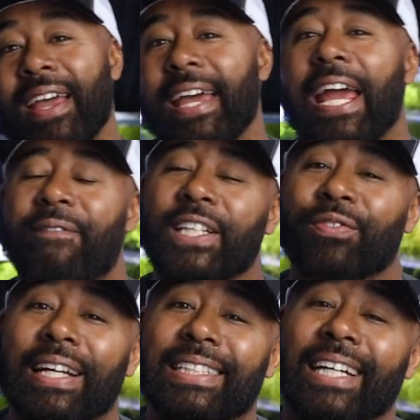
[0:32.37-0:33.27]
Hey fish
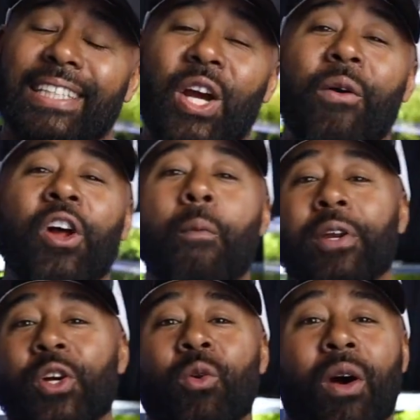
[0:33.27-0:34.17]
friends, how's it going? Hope
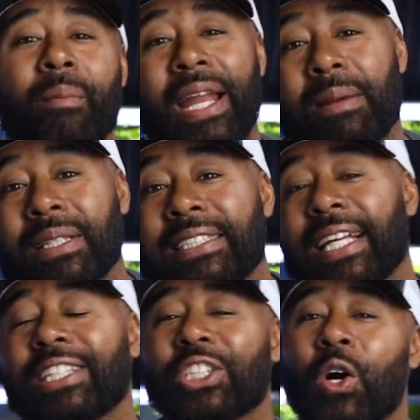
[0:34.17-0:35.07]
you're doing well. My name is
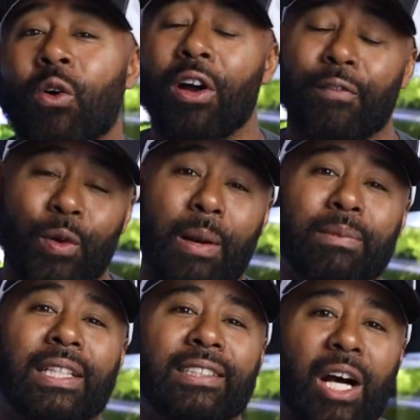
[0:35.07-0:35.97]
Zenzo from
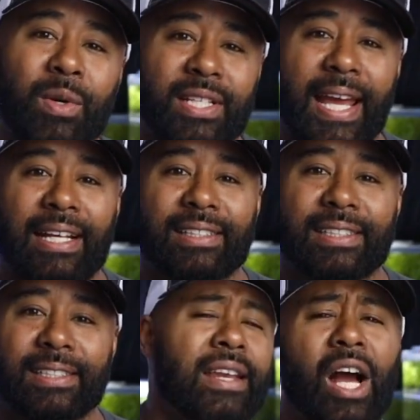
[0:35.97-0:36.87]
Tazawa
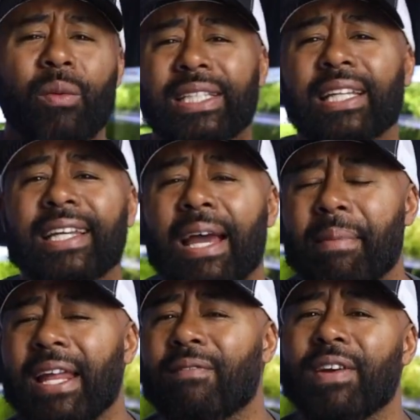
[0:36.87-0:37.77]
Tanks. Now recently I
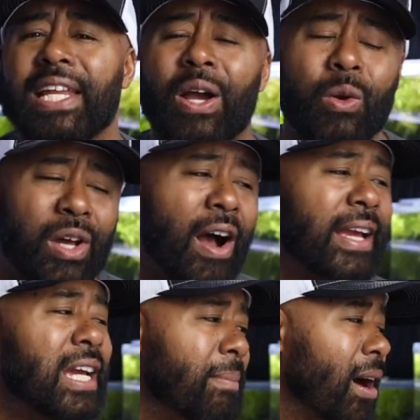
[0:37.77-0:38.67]
made a video
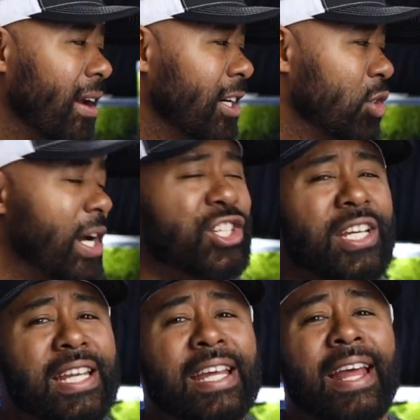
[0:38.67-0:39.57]
talking about
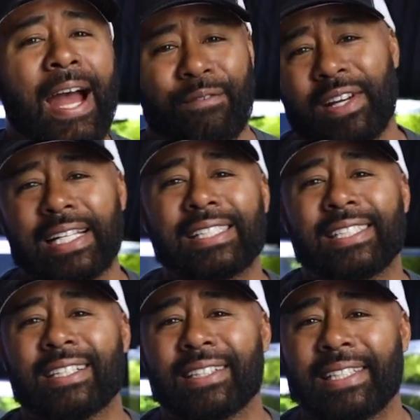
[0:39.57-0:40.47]
aggression in African
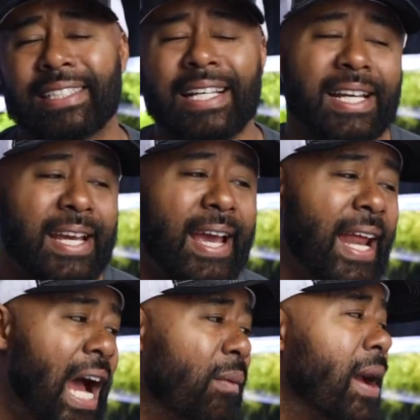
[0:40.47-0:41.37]
cichlids and
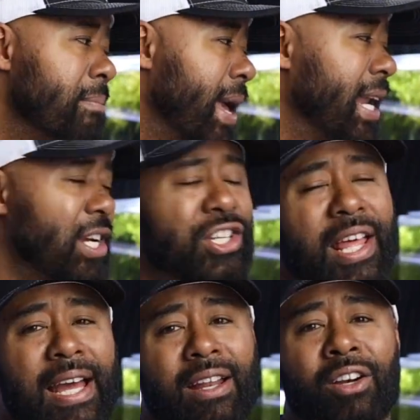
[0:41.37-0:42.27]
how I managed
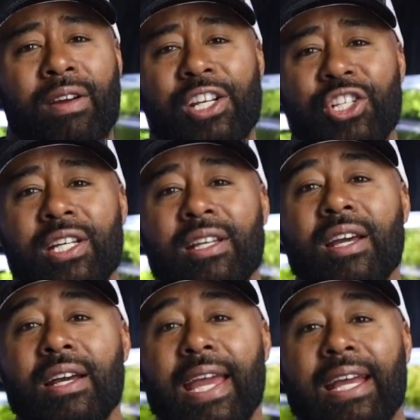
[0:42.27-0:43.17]
that aggression
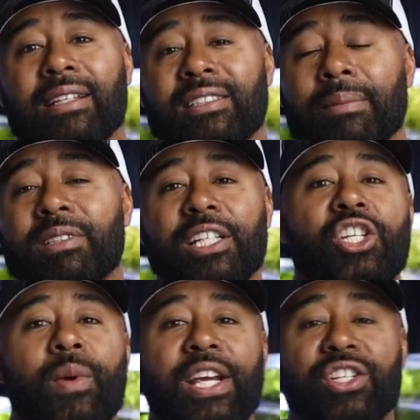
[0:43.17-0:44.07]
and some
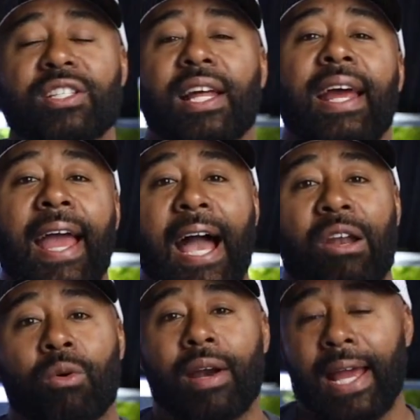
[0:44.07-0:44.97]
situations that I had where I